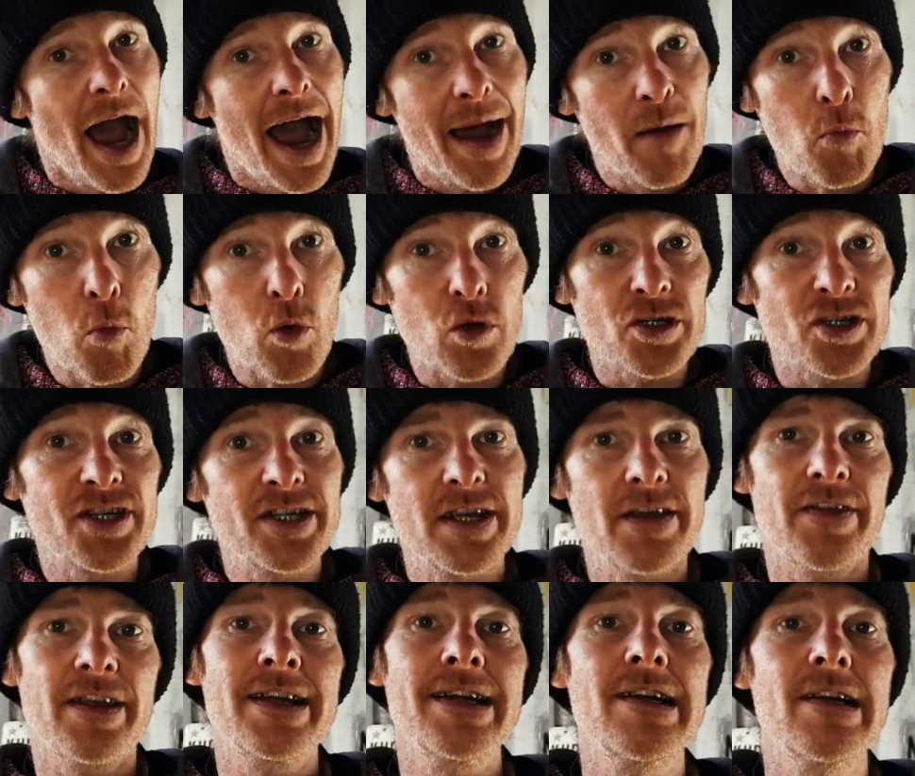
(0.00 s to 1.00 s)
And what do you
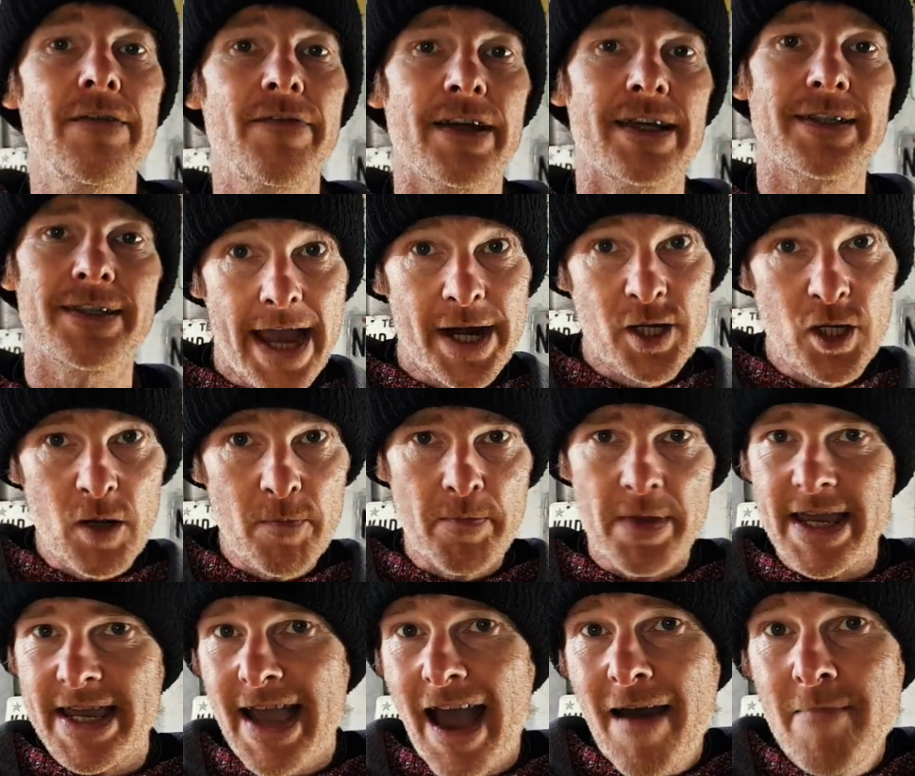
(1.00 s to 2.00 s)
think of it? It could
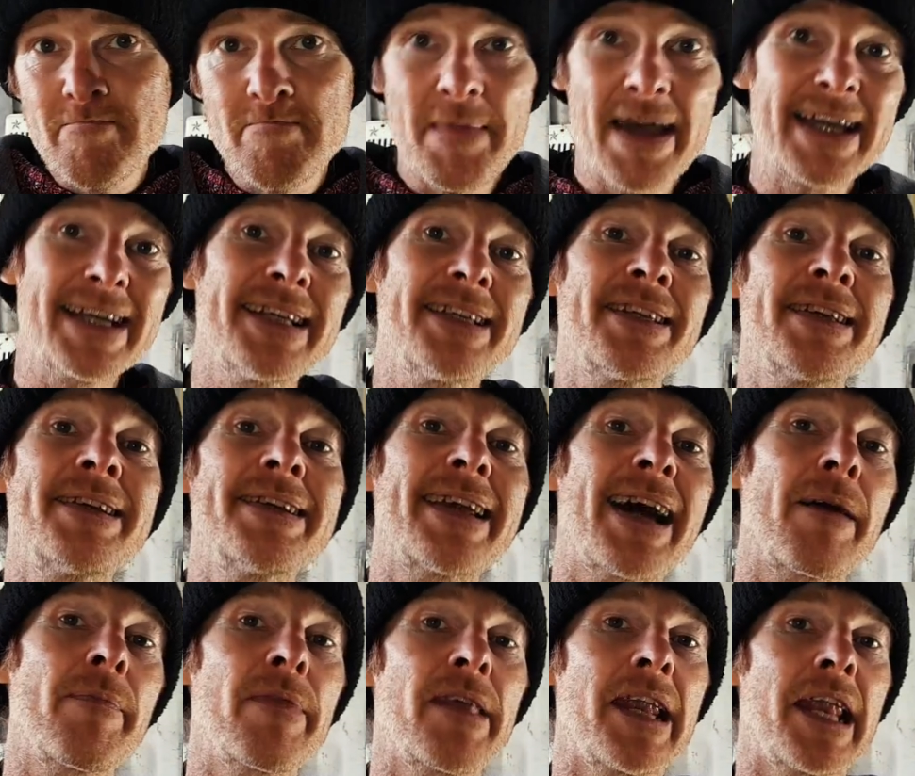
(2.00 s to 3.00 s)
be amazing
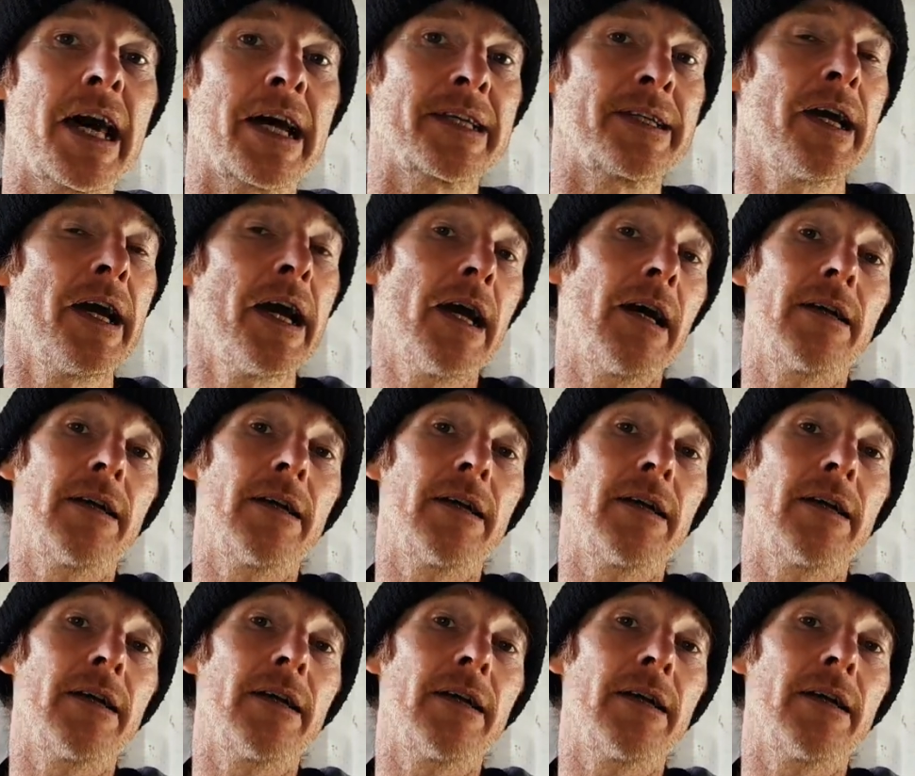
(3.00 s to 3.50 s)
down the line.